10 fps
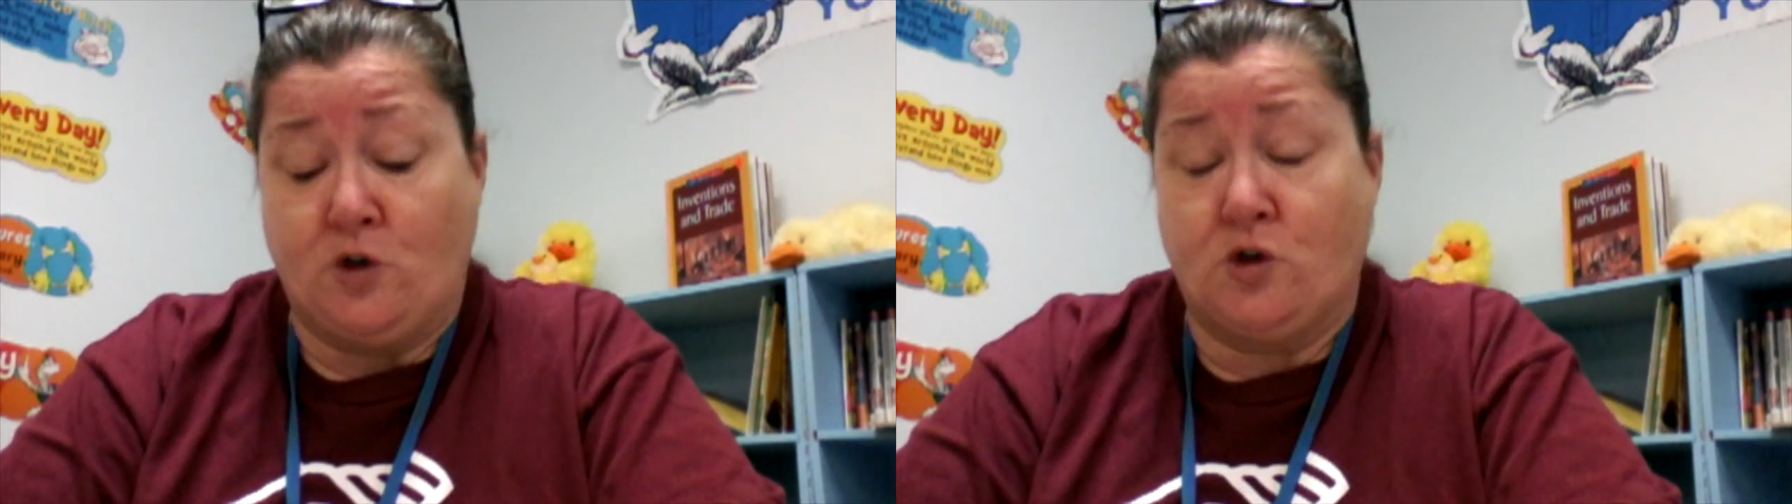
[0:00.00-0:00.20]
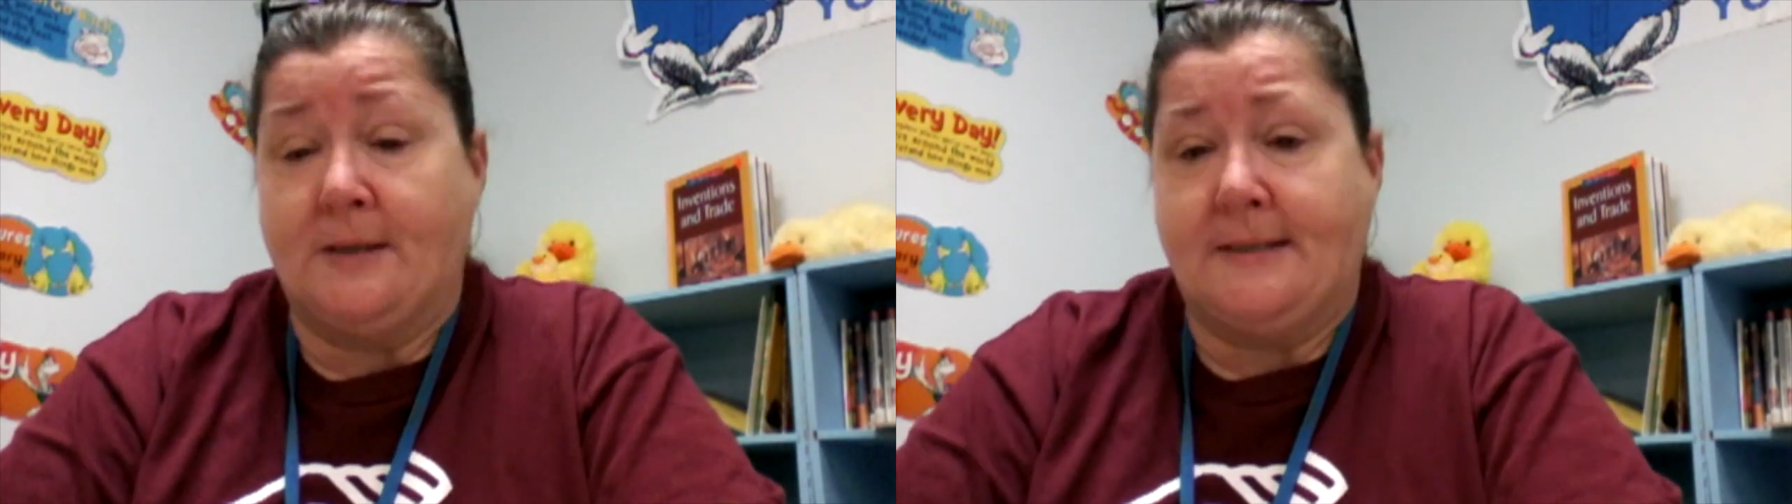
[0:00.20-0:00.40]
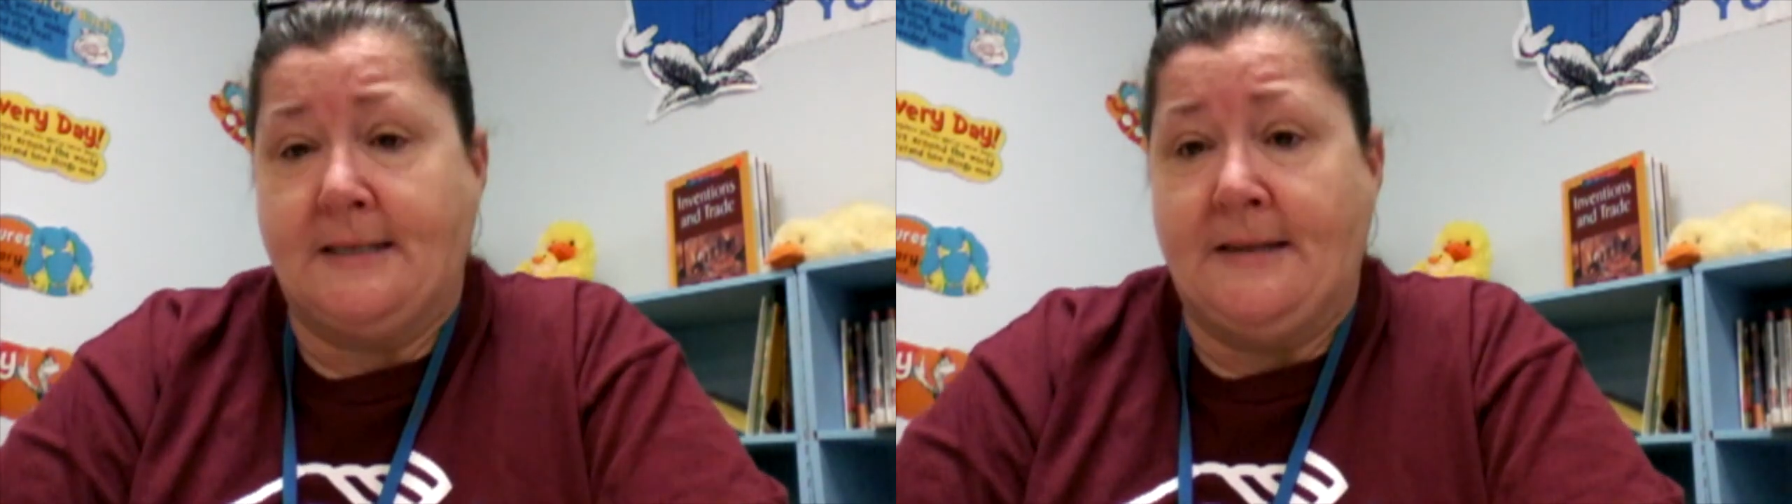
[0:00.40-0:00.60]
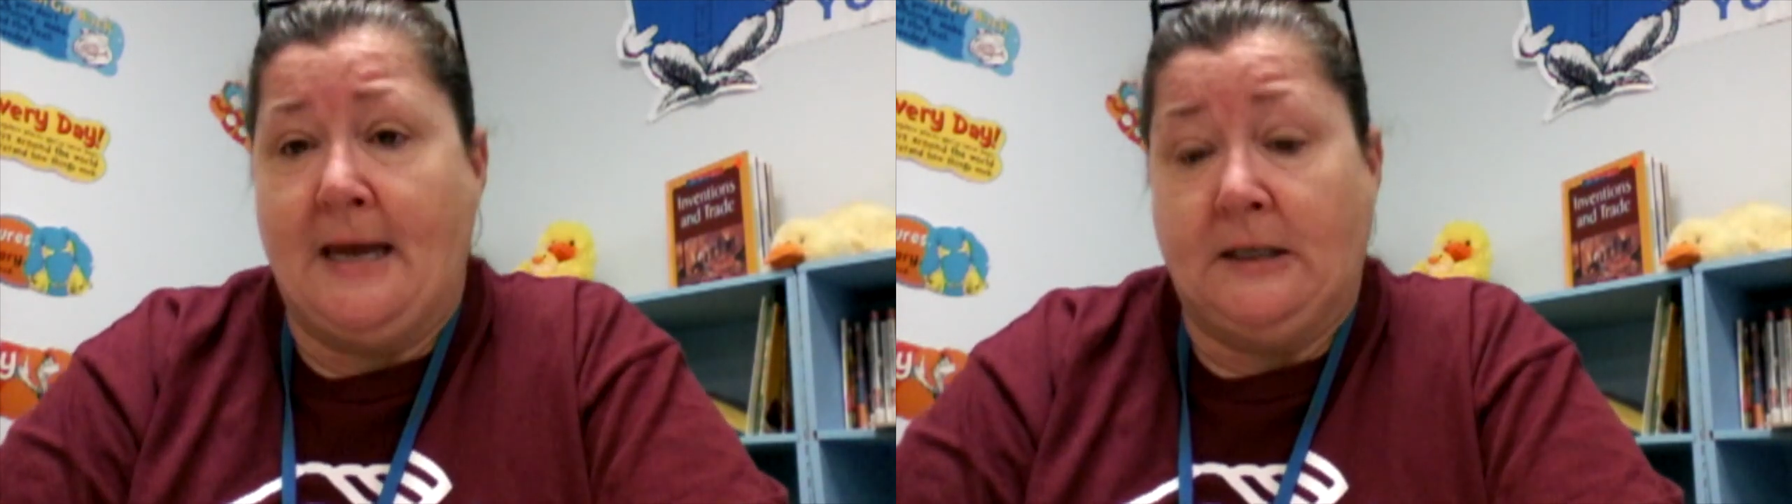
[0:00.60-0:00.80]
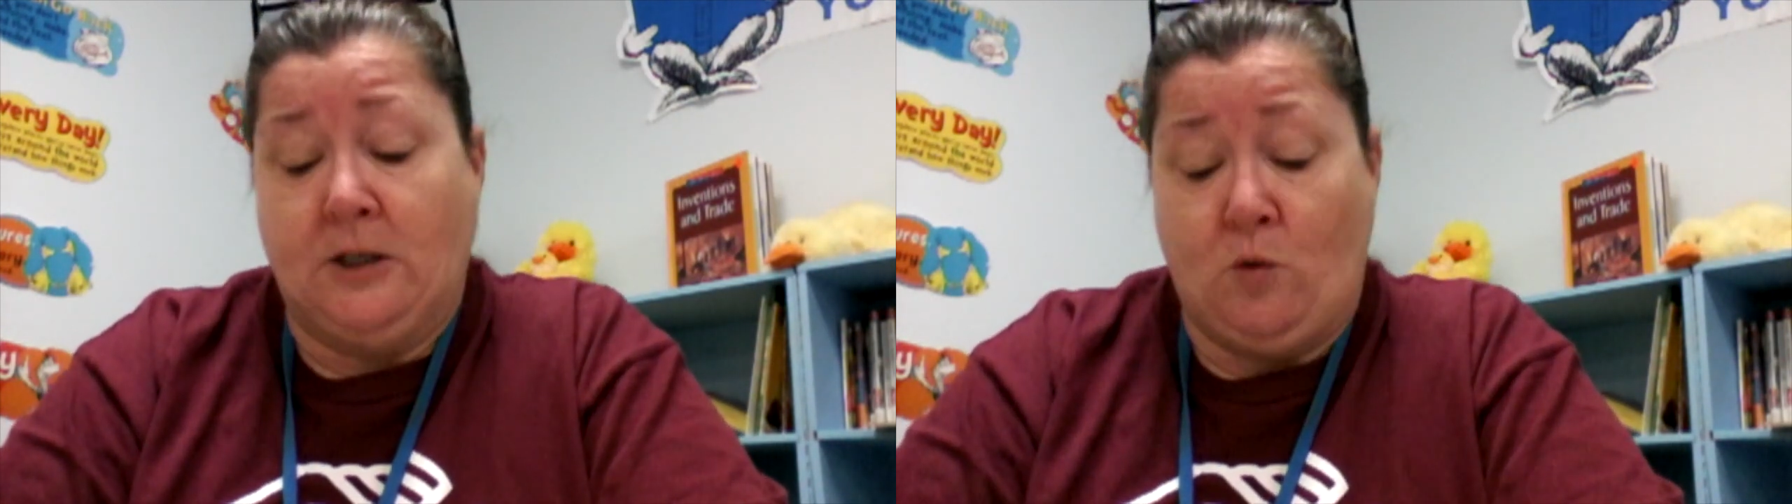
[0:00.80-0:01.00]
trusted
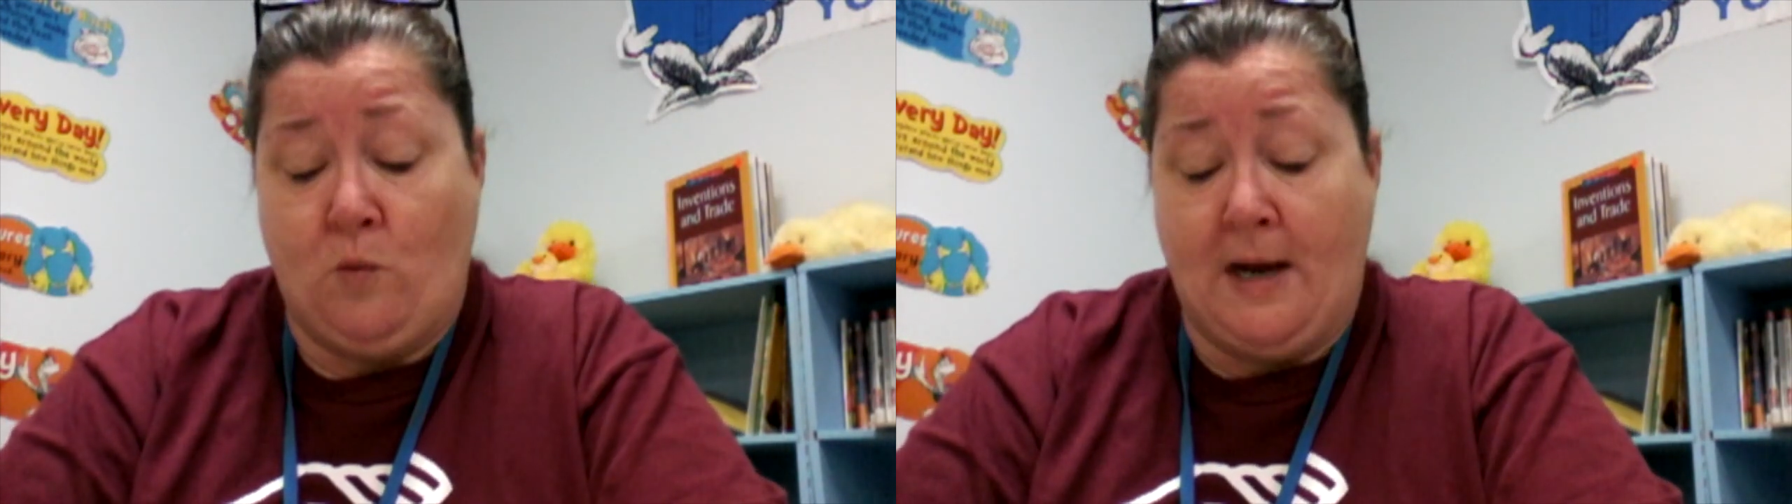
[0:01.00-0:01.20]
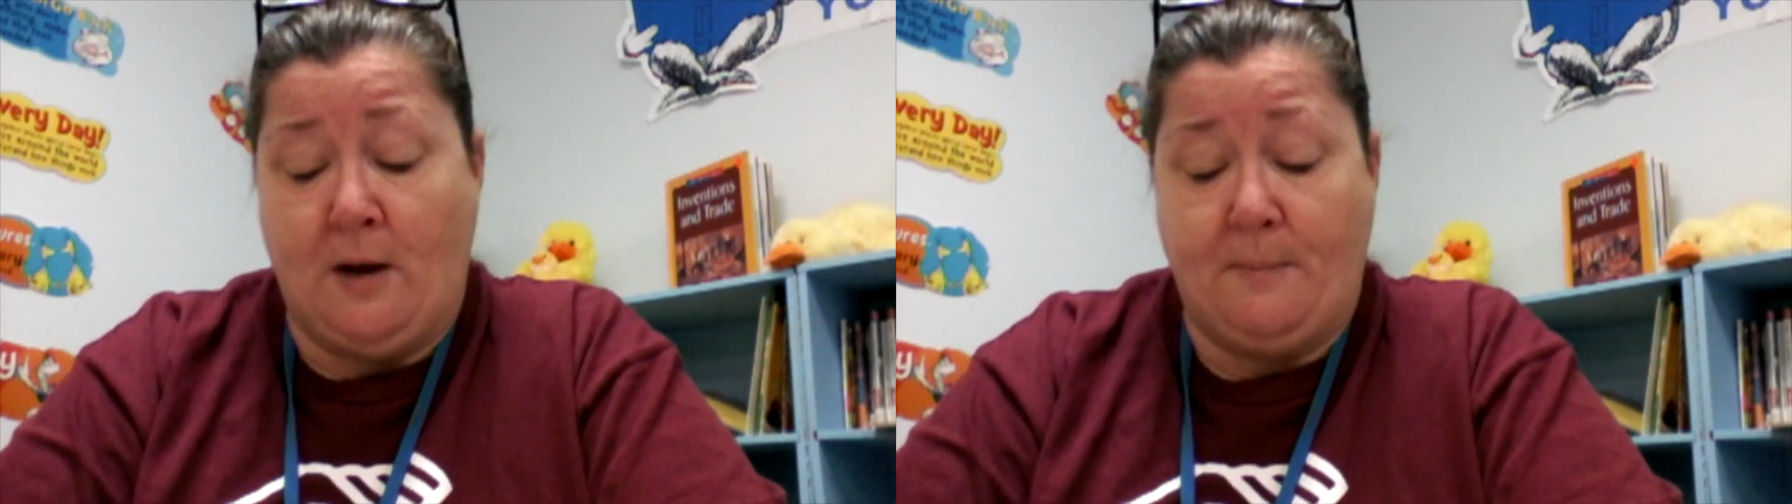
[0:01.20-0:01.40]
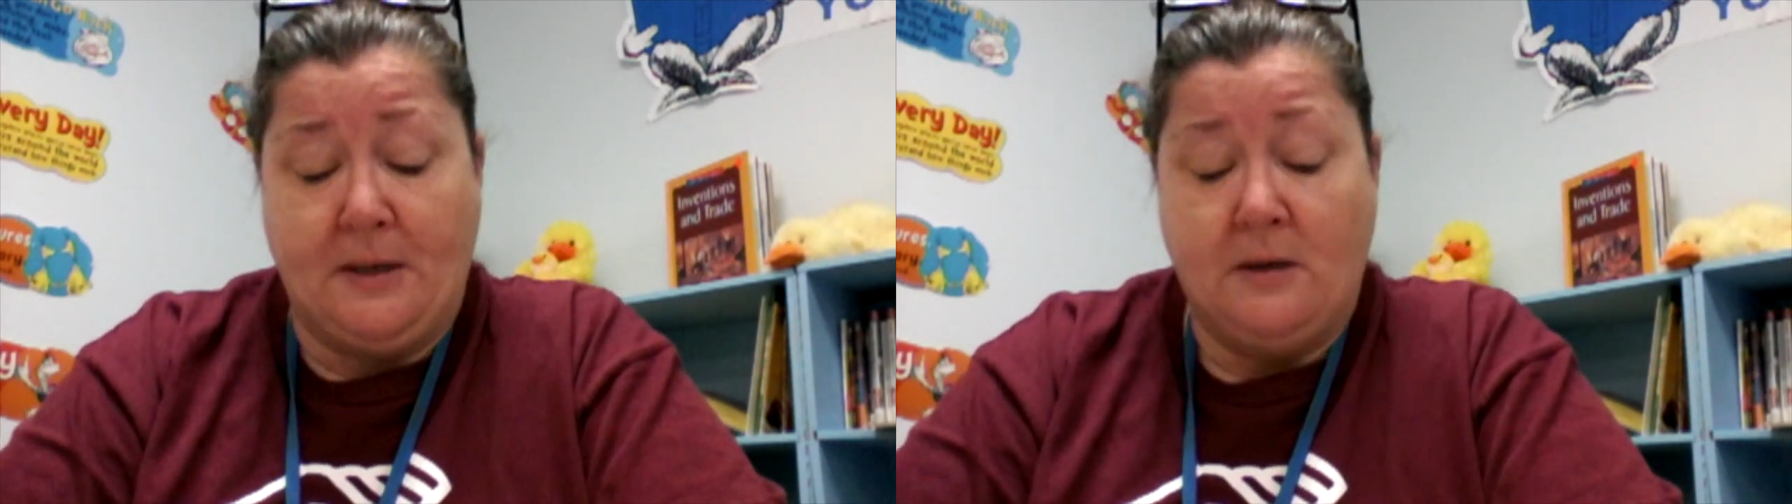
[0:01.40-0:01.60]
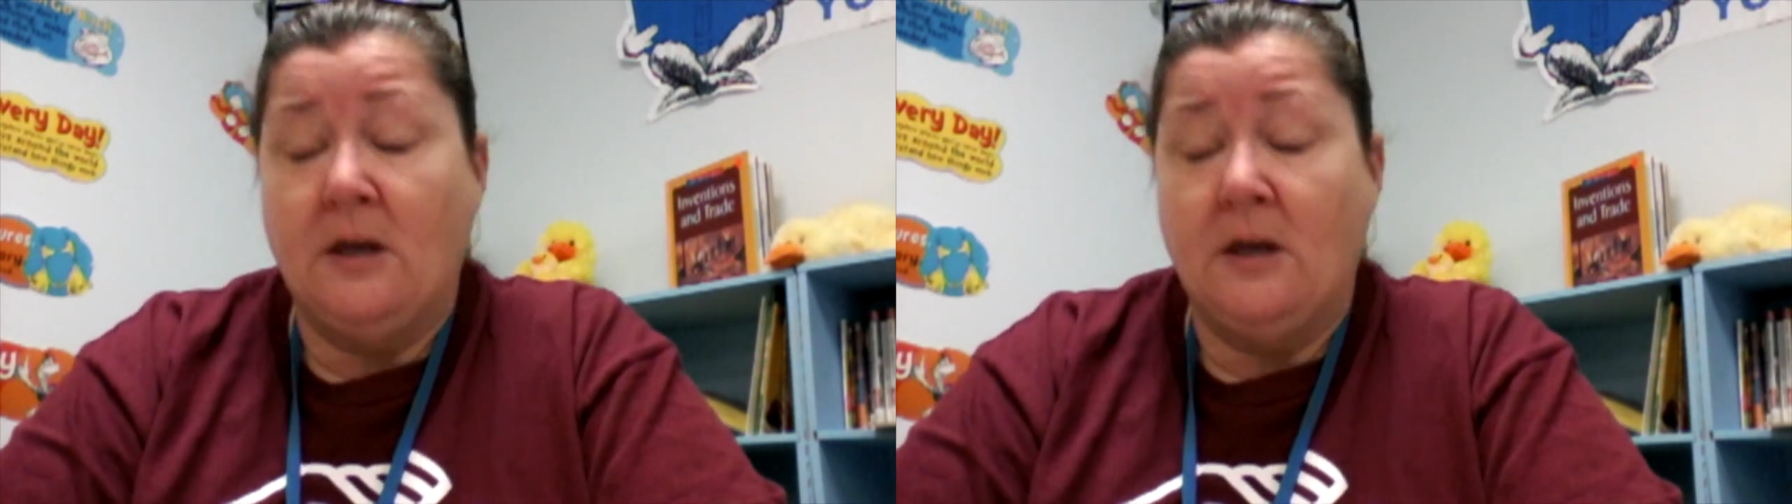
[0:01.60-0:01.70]
that little whelp.